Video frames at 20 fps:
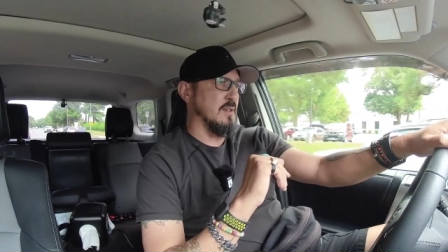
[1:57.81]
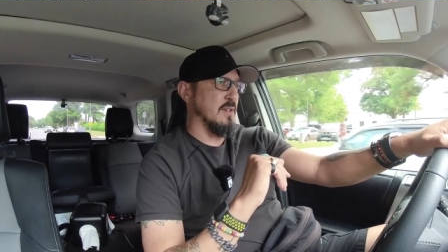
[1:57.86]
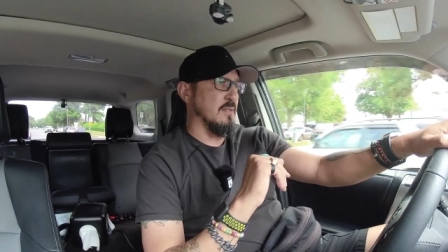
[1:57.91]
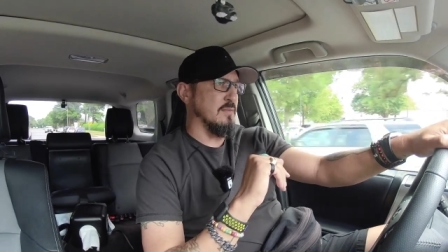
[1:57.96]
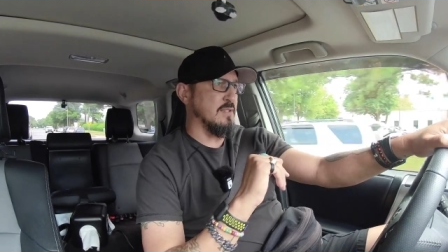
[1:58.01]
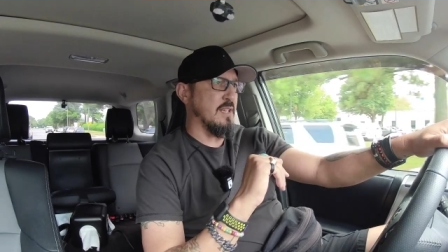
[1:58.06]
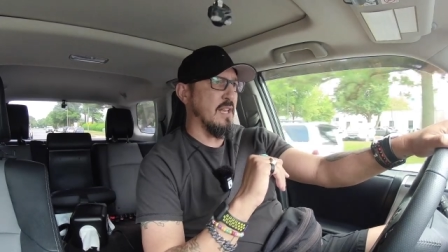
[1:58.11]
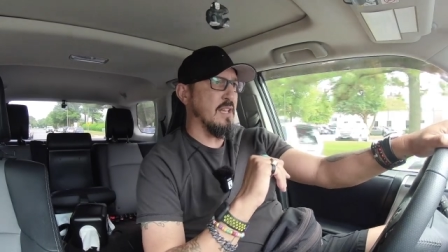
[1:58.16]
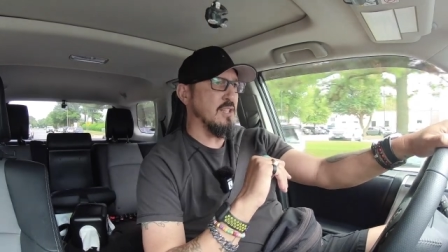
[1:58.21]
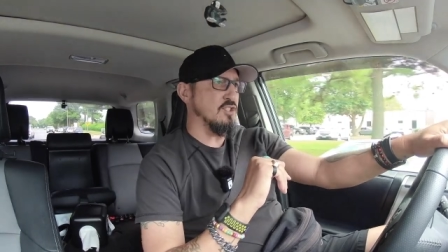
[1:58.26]

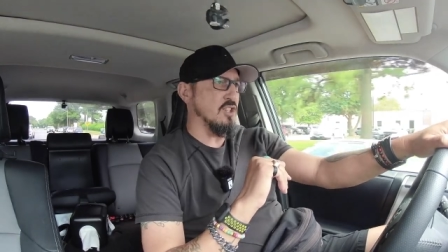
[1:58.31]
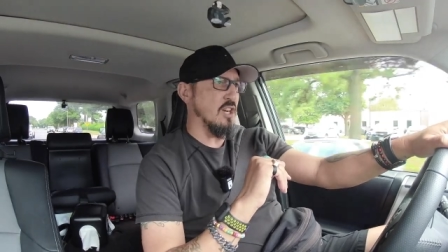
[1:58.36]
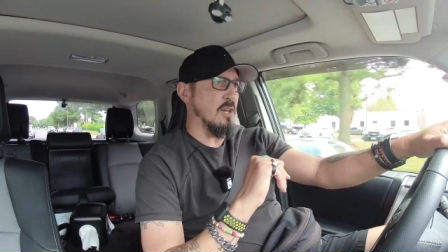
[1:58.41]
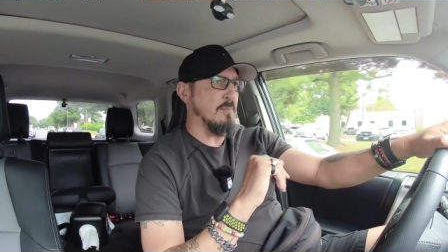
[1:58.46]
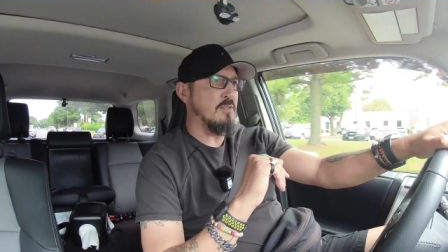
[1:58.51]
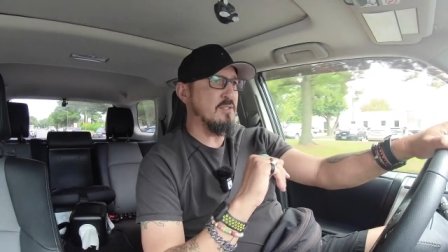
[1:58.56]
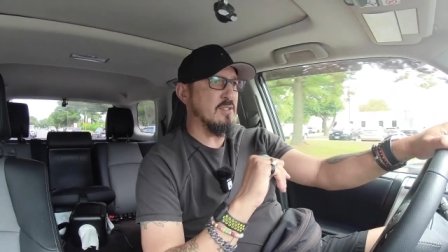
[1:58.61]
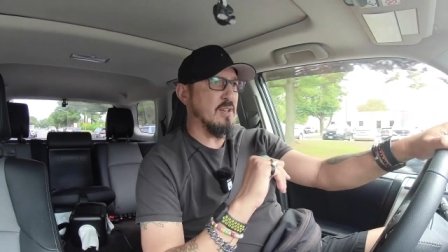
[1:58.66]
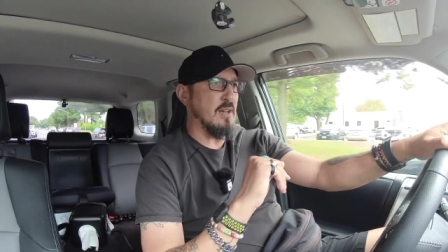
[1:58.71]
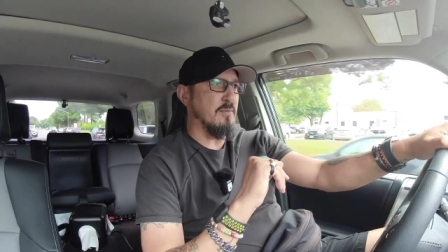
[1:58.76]
of day
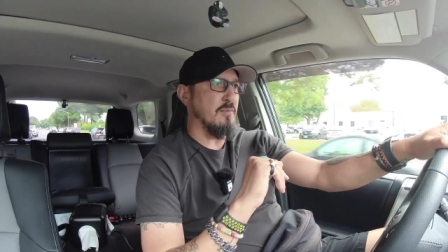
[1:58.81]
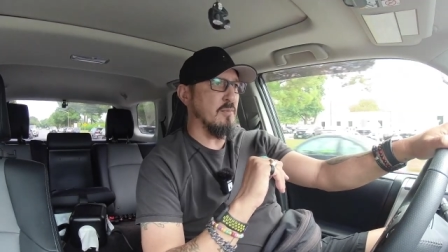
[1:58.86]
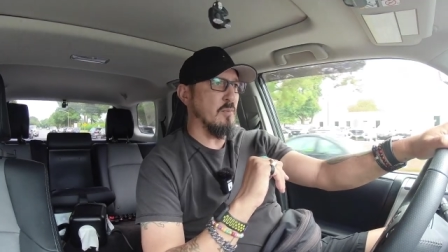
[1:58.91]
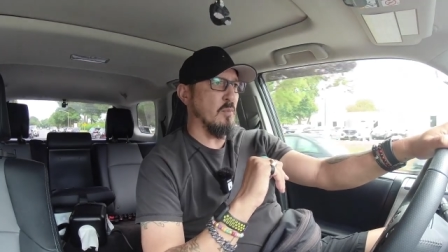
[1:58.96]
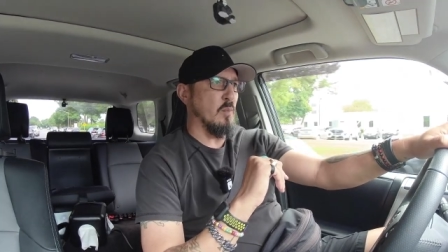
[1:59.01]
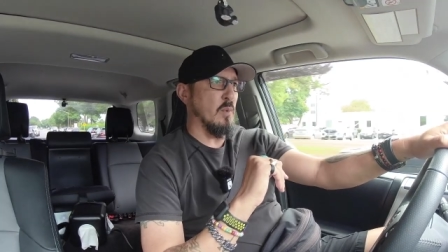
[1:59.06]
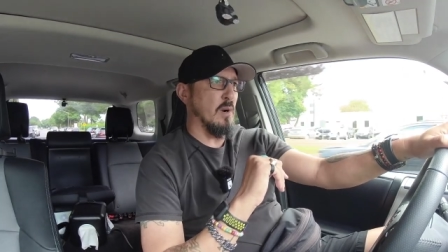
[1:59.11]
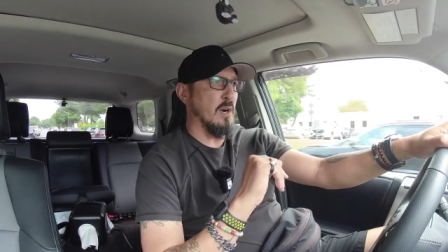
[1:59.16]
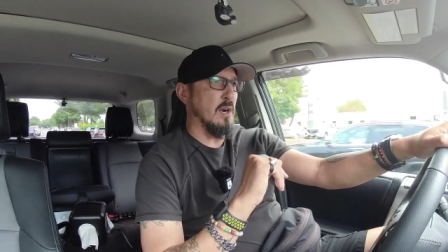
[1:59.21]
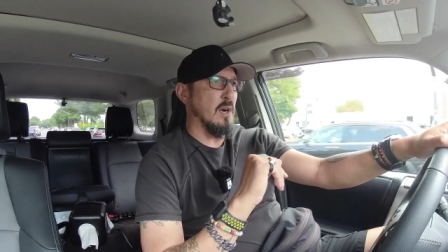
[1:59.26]
job stuff
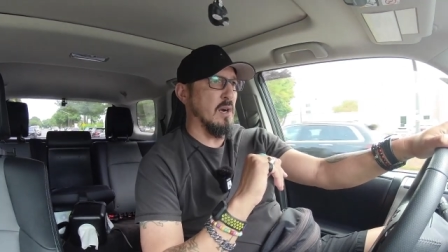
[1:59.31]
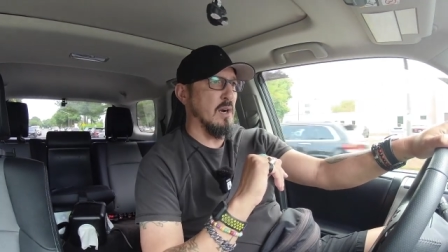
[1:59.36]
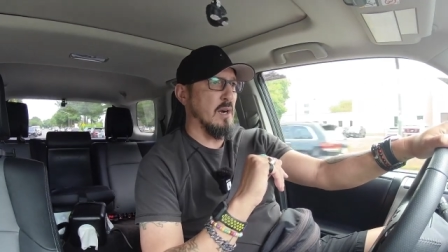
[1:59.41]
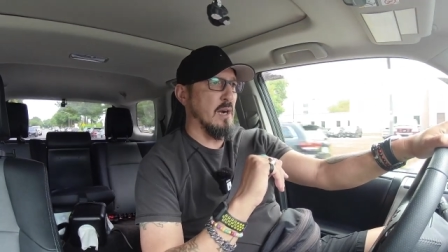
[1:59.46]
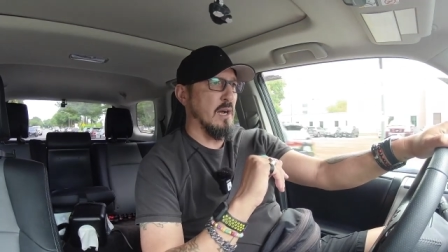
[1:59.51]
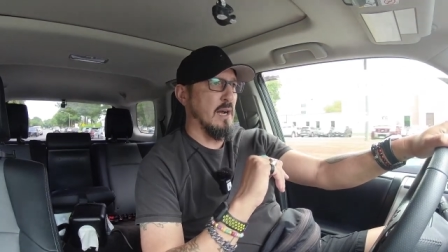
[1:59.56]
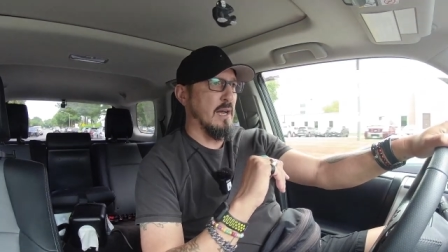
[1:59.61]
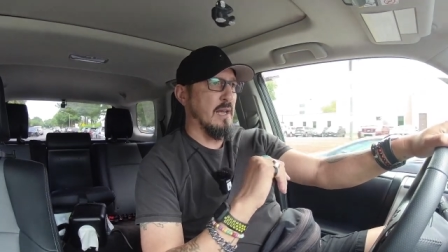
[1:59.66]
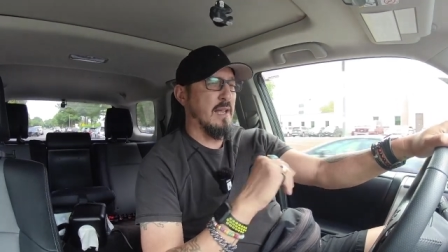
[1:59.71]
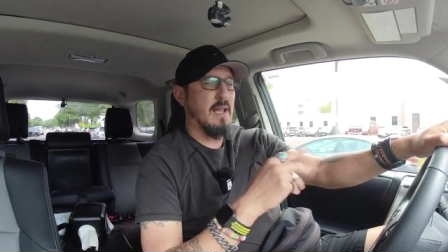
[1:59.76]

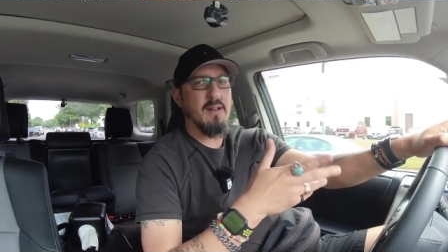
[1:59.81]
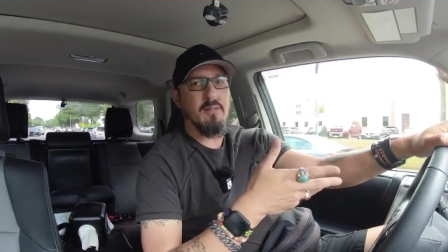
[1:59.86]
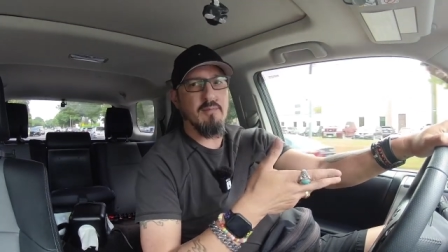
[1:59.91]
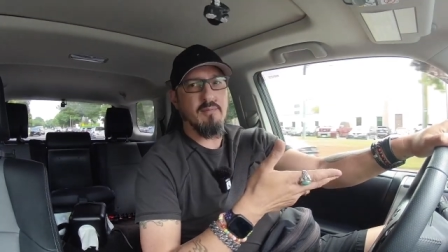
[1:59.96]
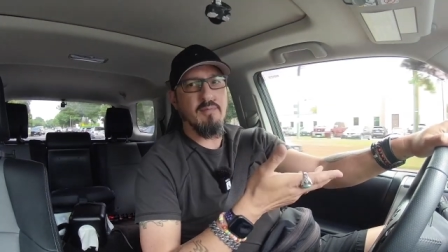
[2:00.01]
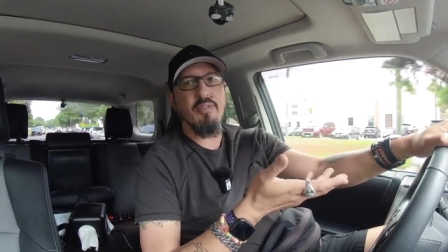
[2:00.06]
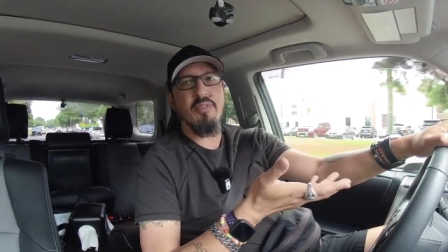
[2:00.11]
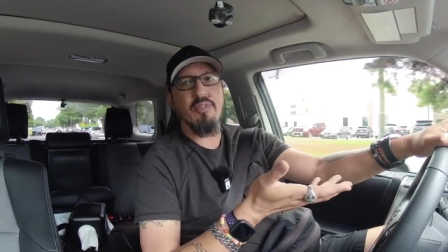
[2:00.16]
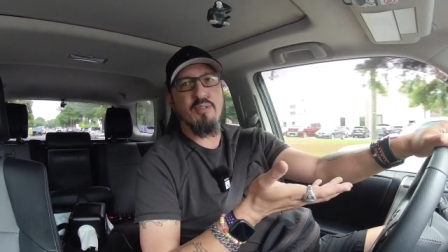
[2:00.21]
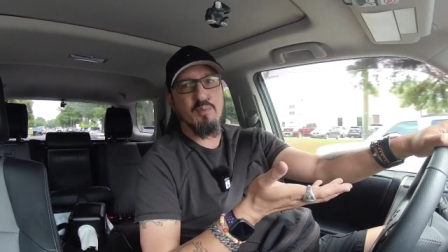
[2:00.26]
where I had
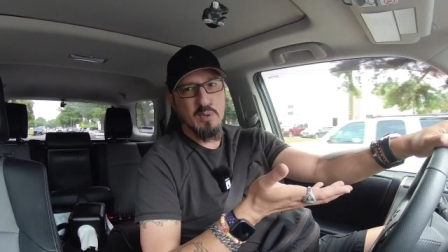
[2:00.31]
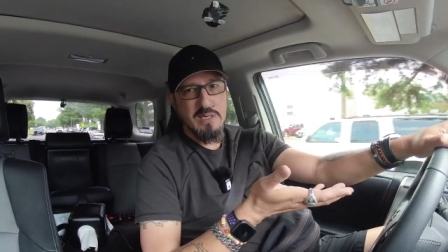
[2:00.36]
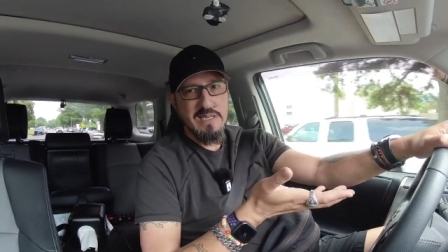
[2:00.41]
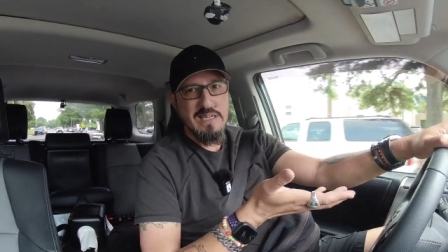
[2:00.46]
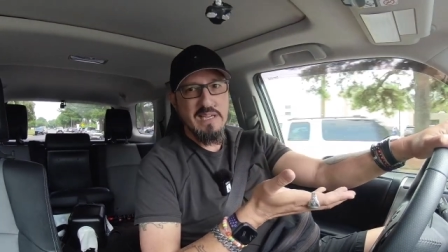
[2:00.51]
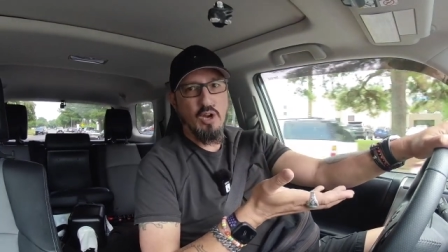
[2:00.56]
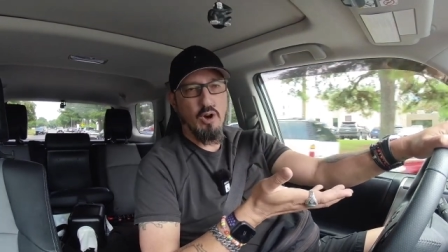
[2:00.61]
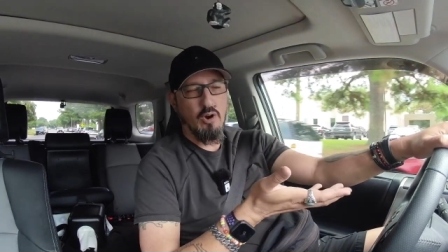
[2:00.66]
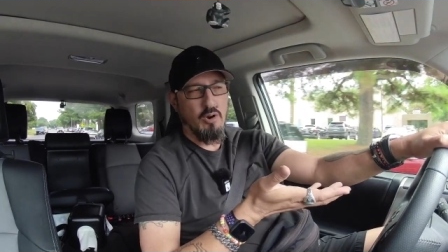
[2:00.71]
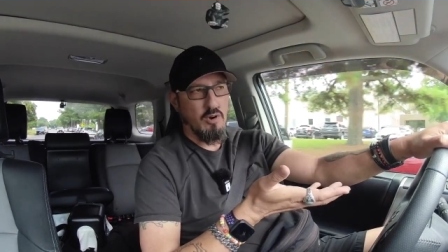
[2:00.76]

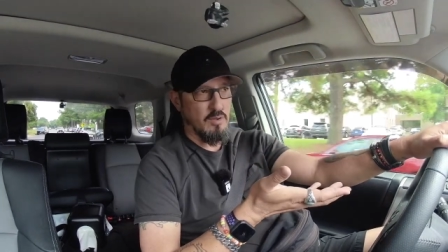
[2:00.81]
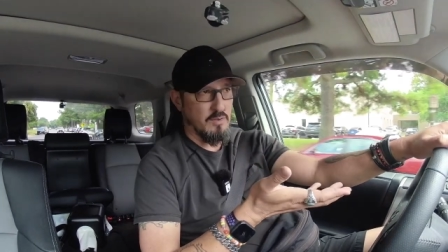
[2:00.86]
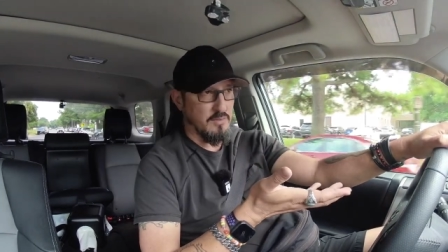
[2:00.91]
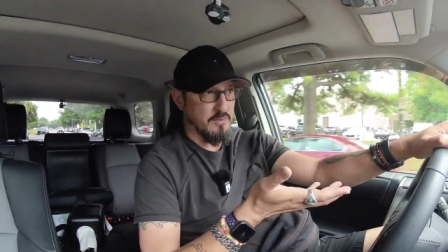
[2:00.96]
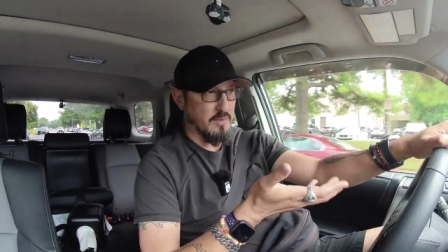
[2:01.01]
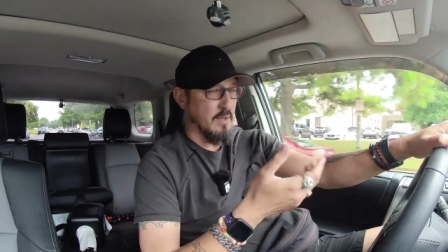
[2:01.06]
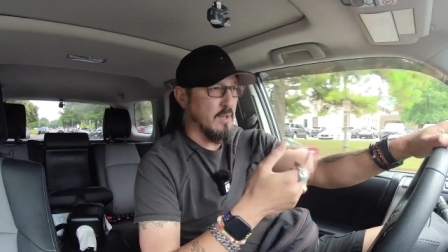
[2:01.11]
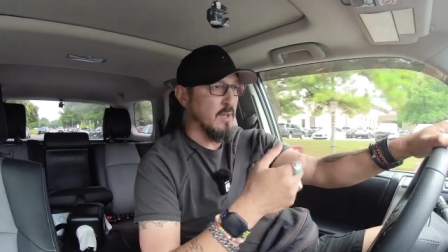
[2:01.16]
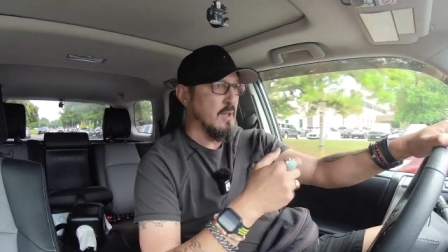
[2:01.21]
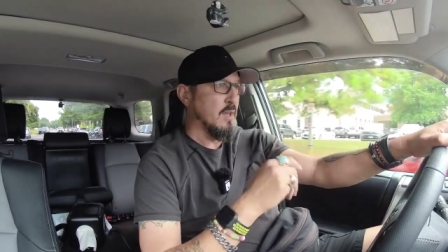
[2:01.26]
three
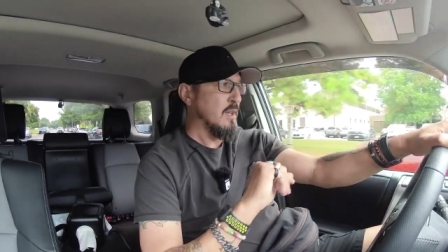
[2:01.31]
calls.